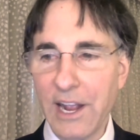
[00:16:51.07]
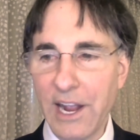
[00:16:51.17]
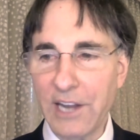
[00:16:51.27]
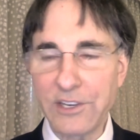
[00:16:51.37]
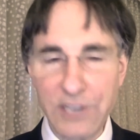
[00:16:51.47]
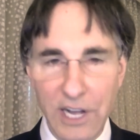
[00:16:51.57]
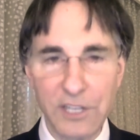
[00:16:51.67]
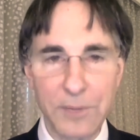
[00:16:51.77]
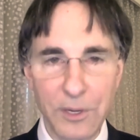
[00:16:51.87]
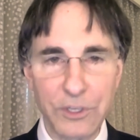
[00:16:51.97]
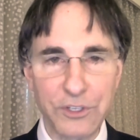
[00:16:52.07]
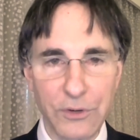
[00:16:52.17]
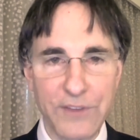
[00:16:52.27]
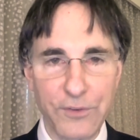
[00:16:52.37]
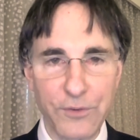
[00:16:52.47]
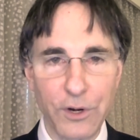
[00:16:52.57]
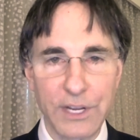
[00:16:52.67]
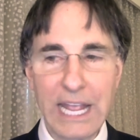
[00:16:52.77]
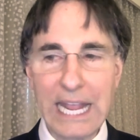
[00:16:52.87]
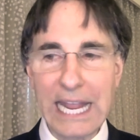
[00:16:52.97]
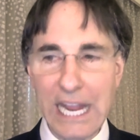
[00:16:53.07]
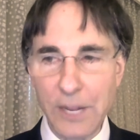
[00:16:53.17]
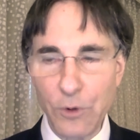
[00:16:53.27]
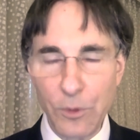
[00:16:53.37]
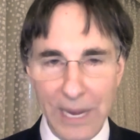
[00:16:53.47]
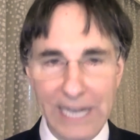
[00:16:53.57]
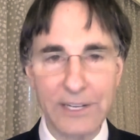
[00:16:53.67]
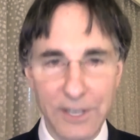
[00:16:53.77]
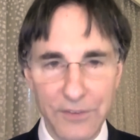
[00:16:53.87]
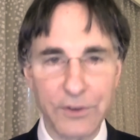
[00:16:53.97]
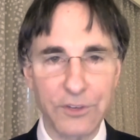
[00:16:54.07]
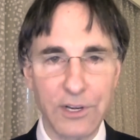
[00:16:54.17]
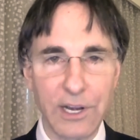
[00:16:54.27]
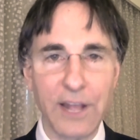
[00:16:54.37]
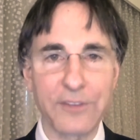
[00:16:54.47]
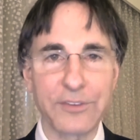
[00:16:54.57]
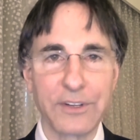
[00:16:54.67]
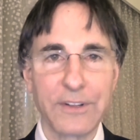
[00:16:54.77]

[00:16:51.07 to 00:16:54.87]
and document what you're grateful for. It will make a difference in your life.